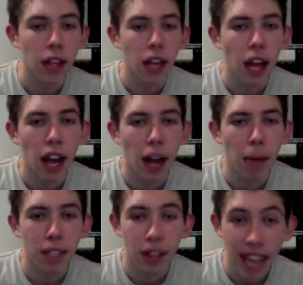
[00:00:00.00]

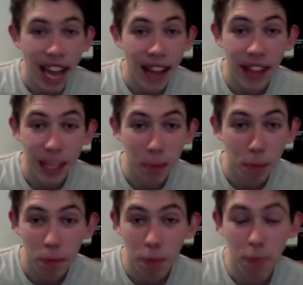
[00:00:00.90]
Um, so yeah, that's
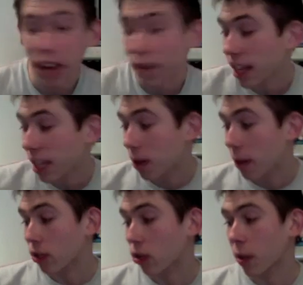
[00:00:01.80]
I think that's pretty
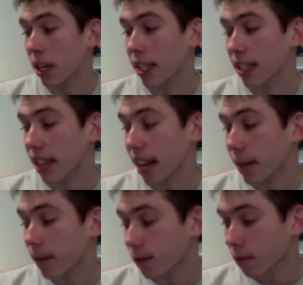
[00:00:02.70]
much what I wanted to
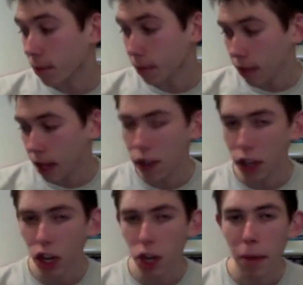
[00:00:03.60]
say. I've
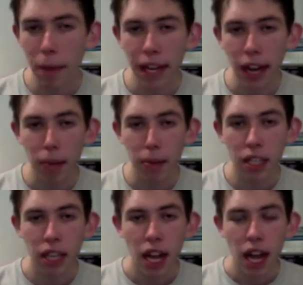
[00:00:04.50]
shown all my
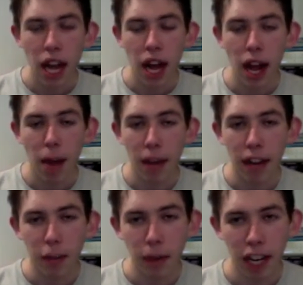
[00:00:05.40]
pickups, um, and
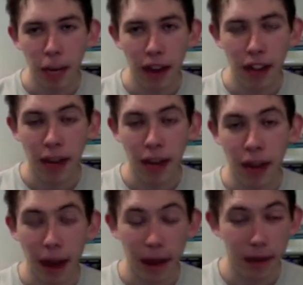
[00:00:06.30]
I've spoken about the
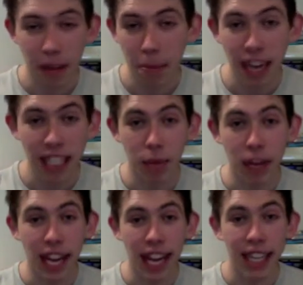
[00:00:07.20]
absolutely uh, amazing
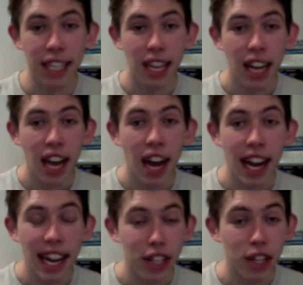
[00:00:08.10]
weekend. I
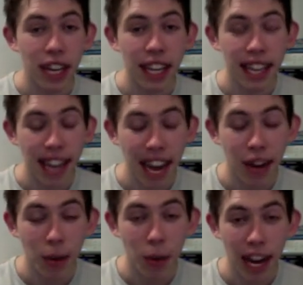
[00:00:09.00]
literally
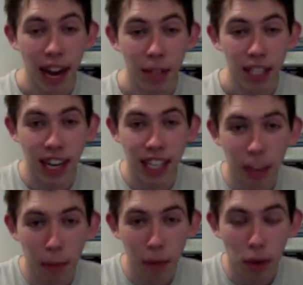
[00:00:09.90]
cannot wait. I'm just like
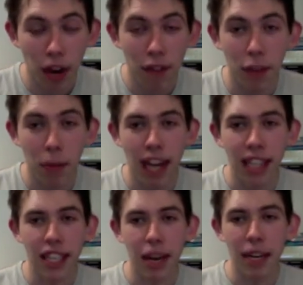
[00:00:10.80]
jumping all over the
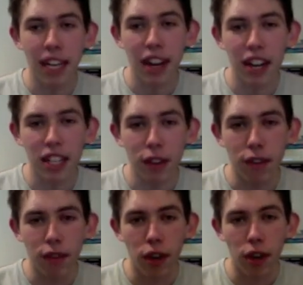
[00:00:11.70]
place. I mean, I know it's not
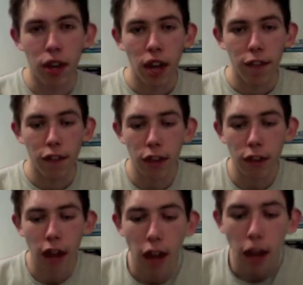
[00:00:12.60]
for a, a few
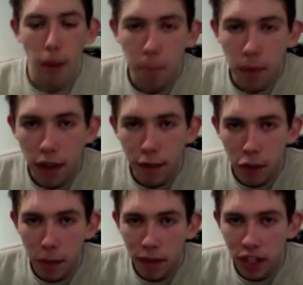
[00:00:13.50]
um, a few
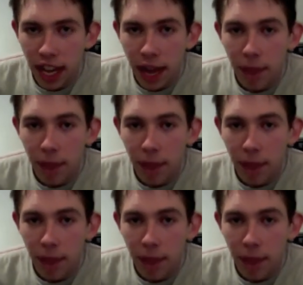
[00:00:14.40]
months yet,